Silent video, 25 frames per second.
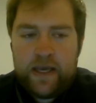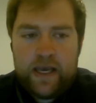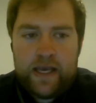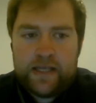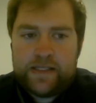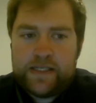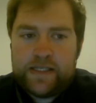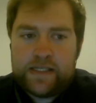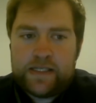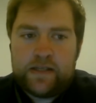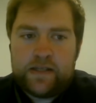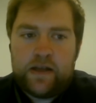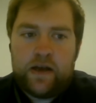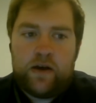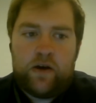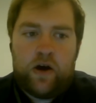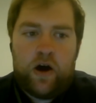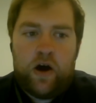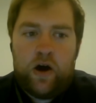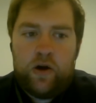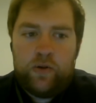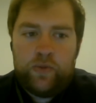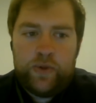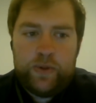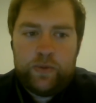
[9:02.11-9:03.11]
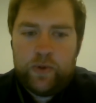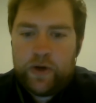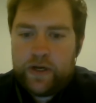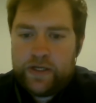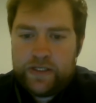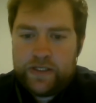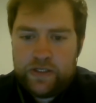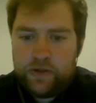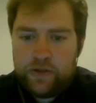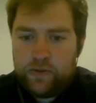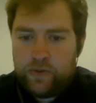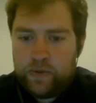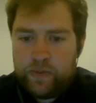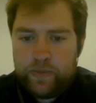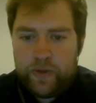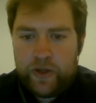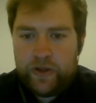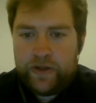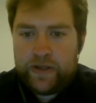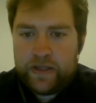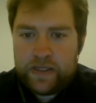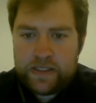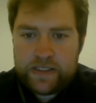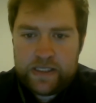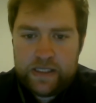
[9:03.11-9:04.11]
It's just all we want to do with
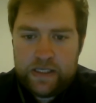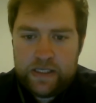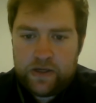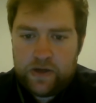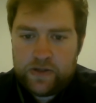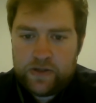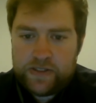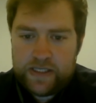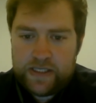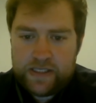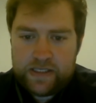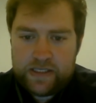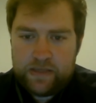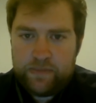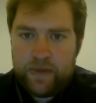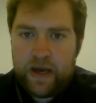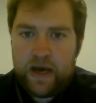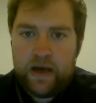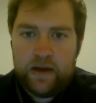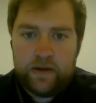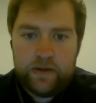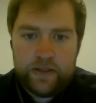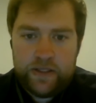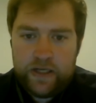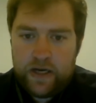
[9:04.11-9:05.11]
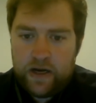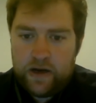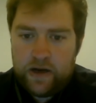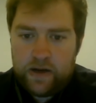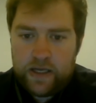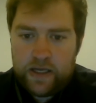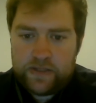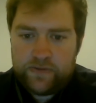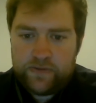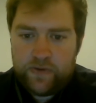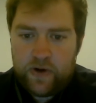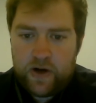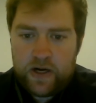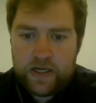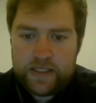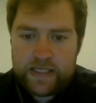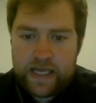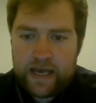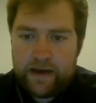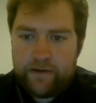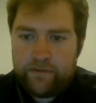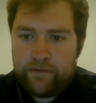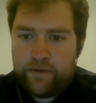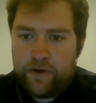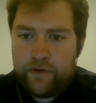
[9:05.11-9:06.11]
building this ecosystem out, as far as
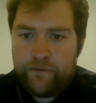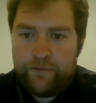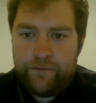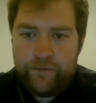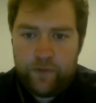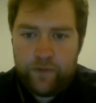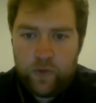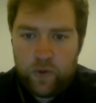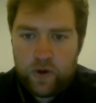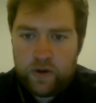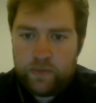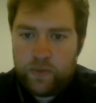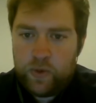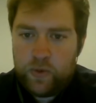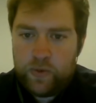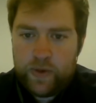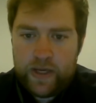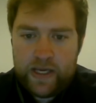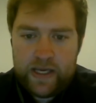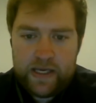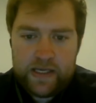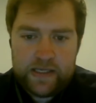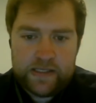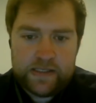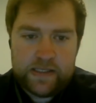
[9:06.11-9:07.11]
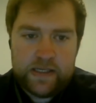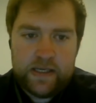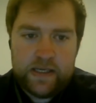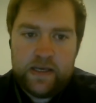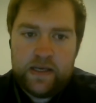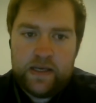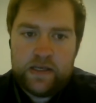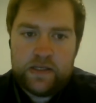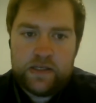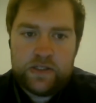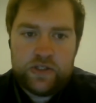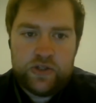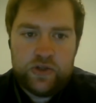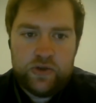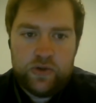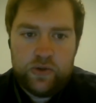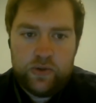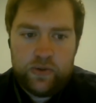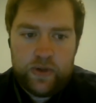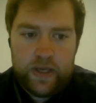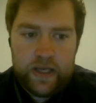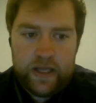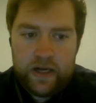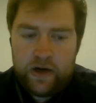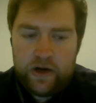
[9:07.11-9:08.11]
have affordable ways
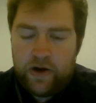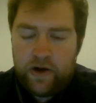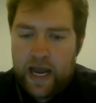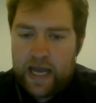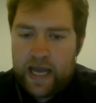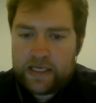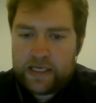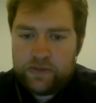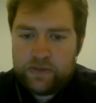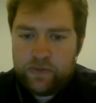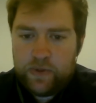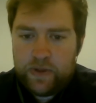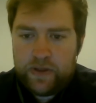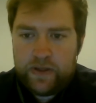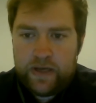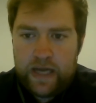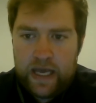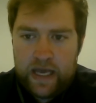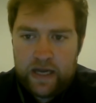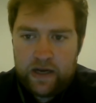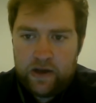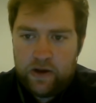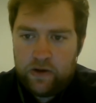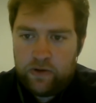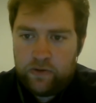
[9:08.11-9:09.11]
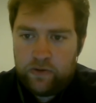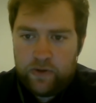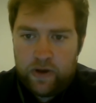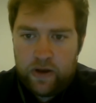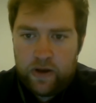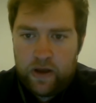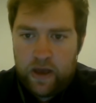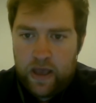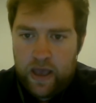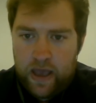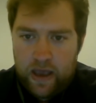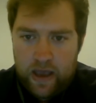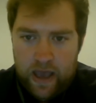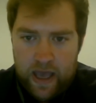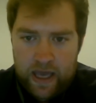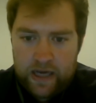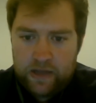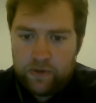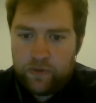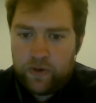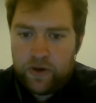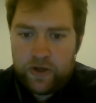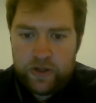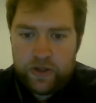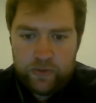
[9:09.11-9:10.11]
to interact with Nano
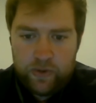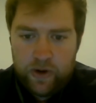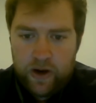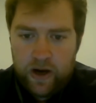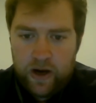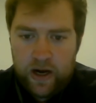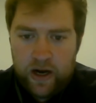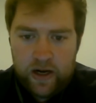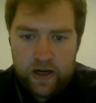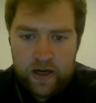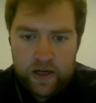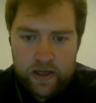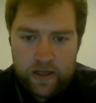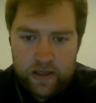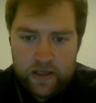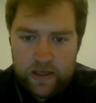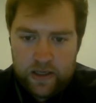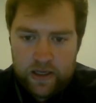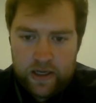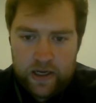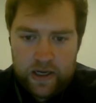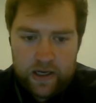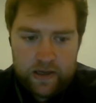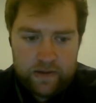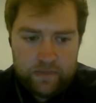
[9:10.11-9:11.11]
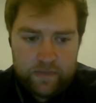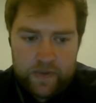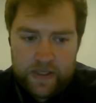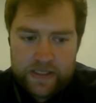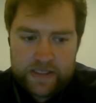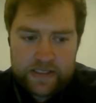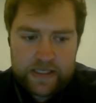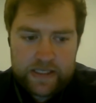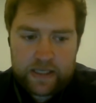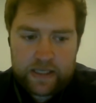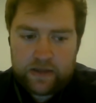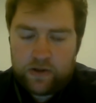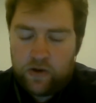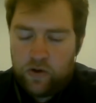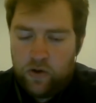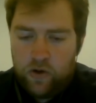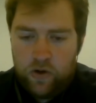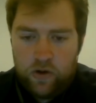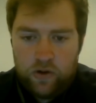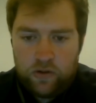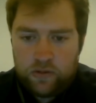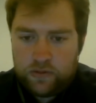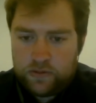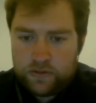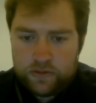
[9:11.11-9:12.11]
anywhere you are. It's like the
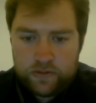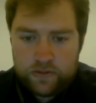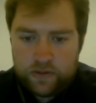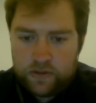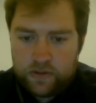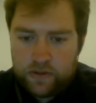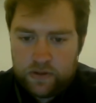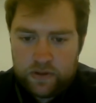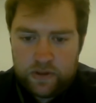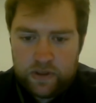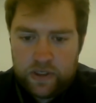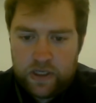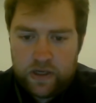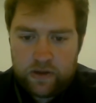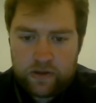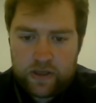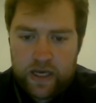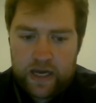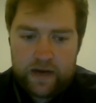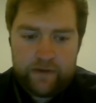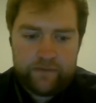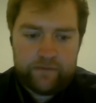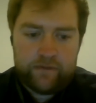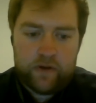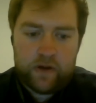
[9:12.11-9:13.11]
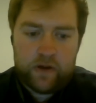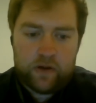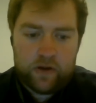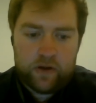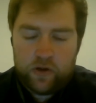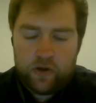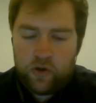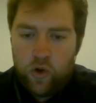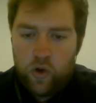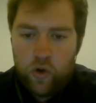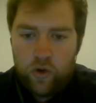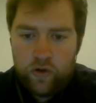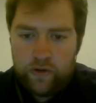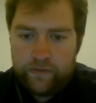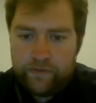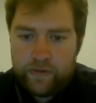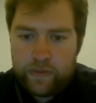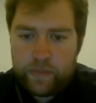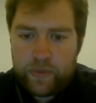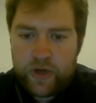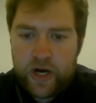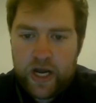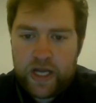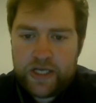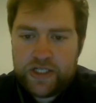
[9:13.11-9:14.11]
whole, kind of goal of the
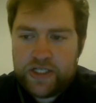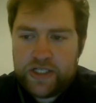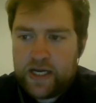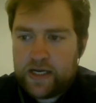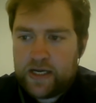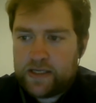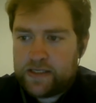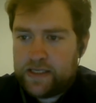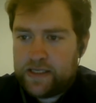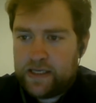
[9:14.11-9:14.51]
project.